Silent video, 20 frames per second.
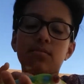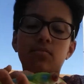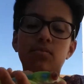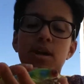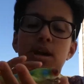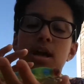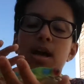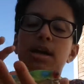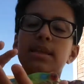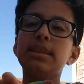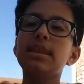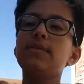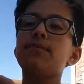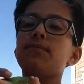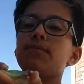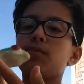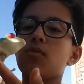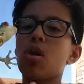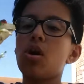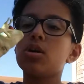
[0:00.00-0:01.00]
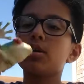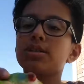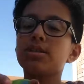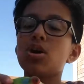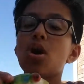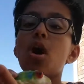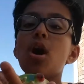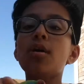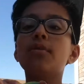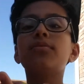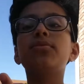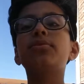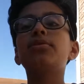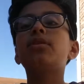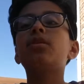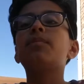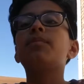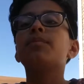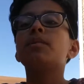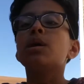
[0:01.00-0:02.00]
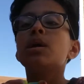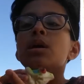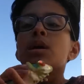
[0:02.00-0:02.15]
red-eye leaf frogs on the